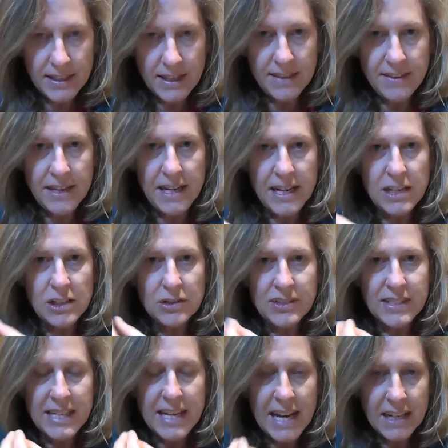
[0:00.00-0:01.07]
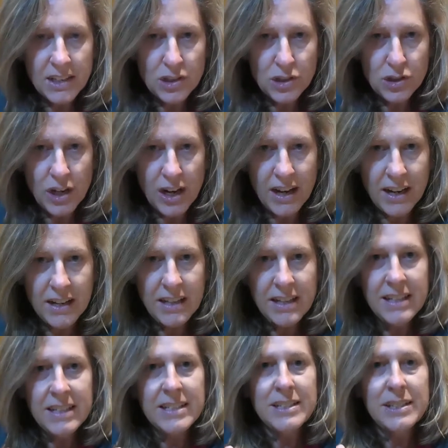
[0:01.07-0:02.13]
And then I use the extra
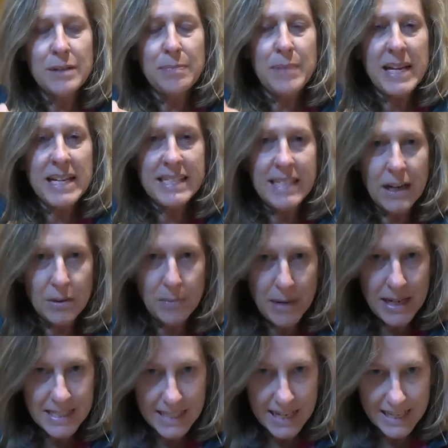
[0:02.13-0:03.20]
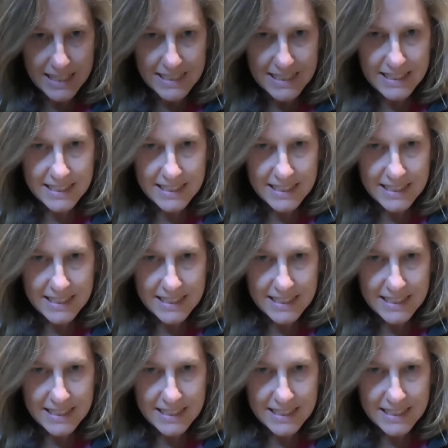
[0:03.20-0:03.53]
to pay down my debt.